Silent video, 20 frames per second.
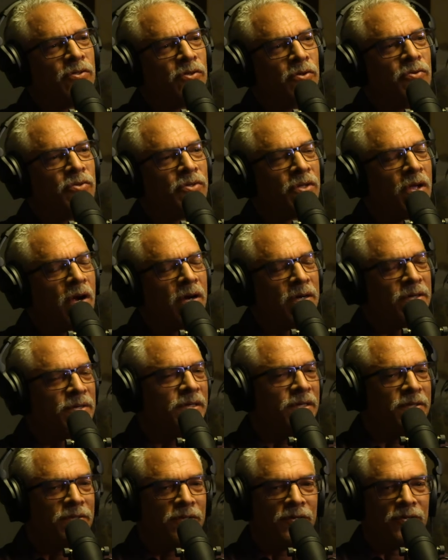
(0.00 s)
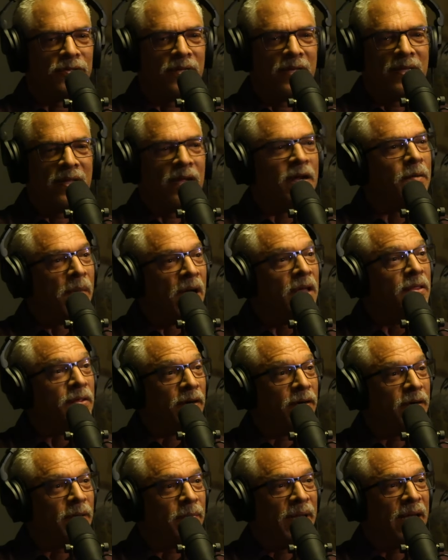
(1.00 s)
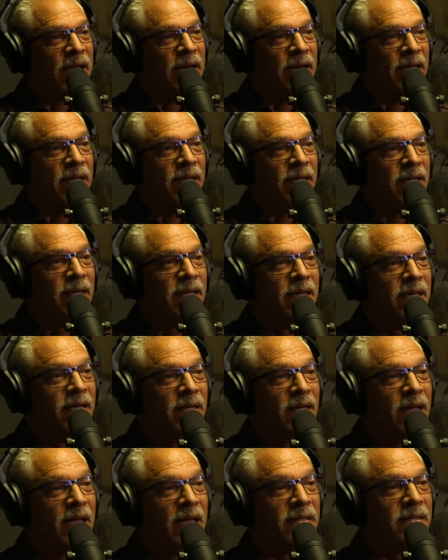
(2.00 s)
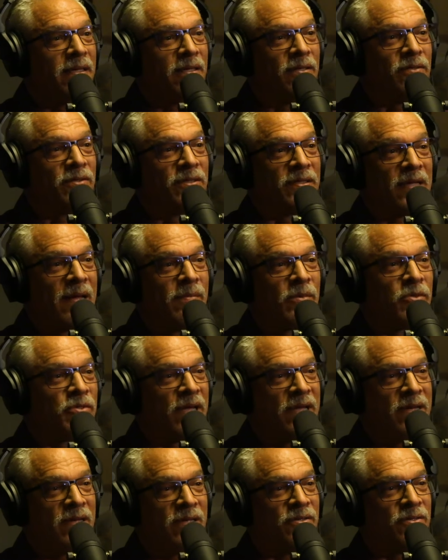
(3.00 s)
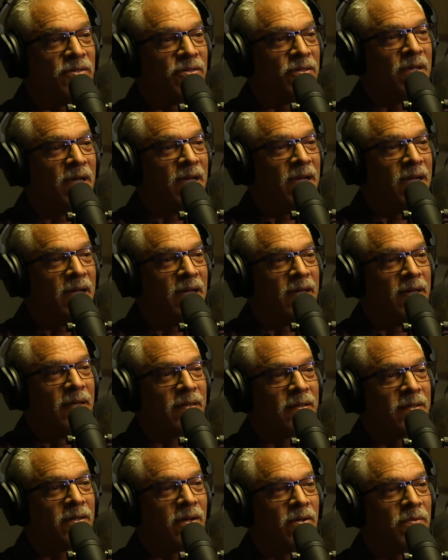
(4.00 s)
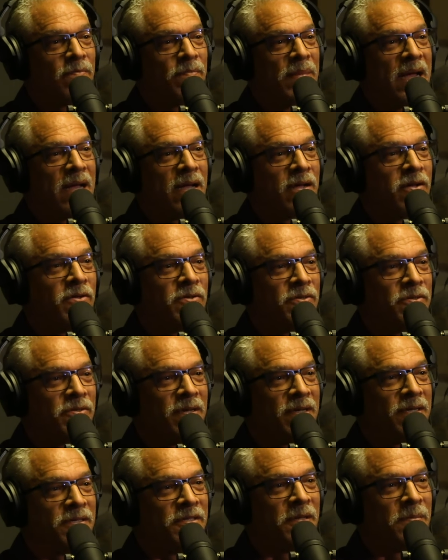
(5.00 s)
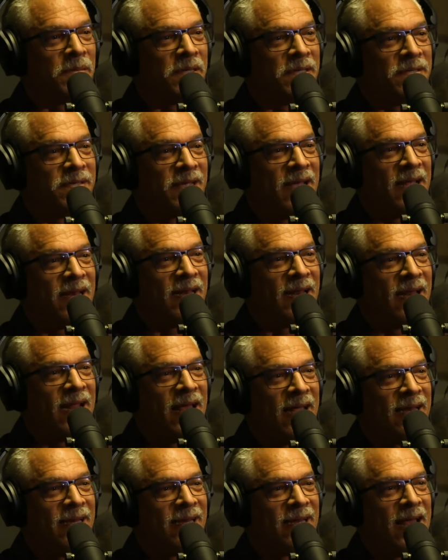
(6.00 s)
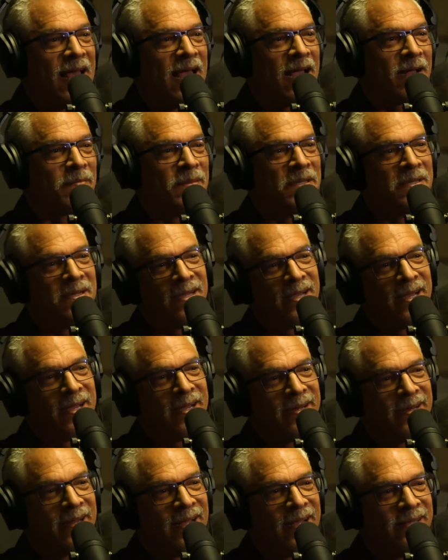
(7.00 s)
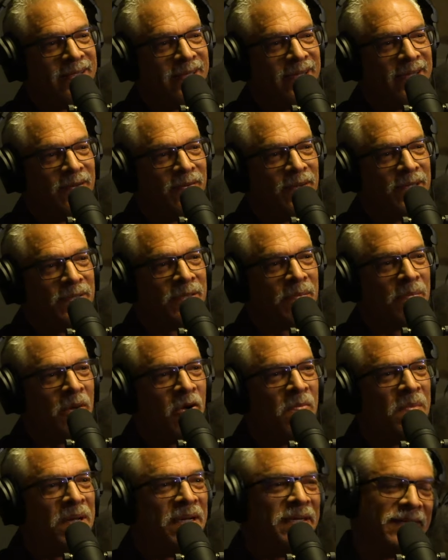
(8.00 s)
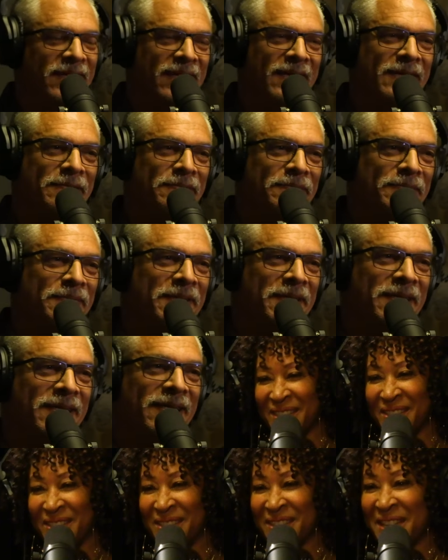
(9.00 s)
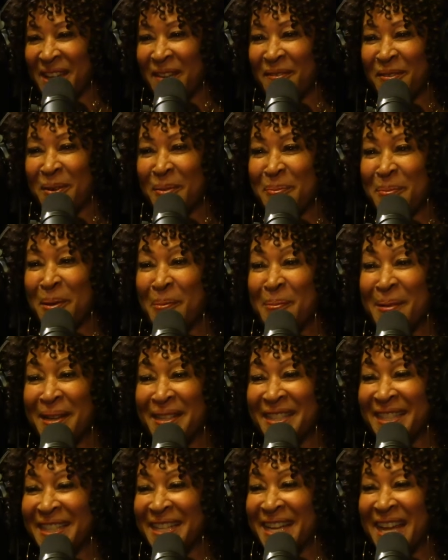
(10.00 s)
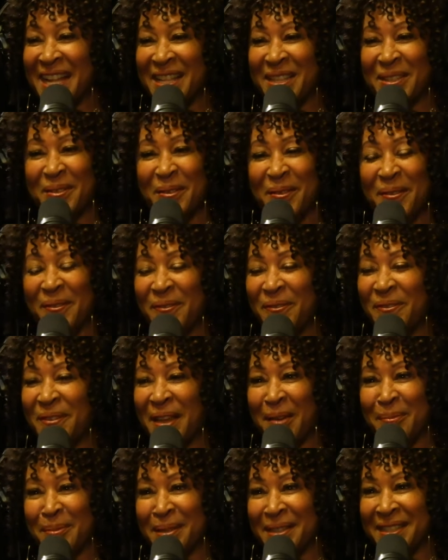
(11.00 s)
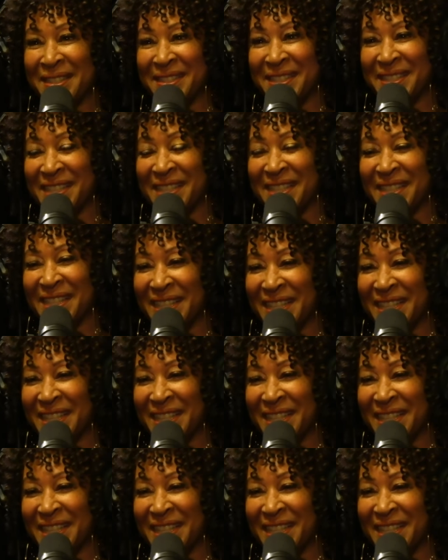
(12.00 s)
The two Saar sisters and their mother, and Betty had the simultaneous bi-coastal exhibits. That's exactly it. And at MoMA. Yeah. Yeah. So she's having a moment, and that's fabulous.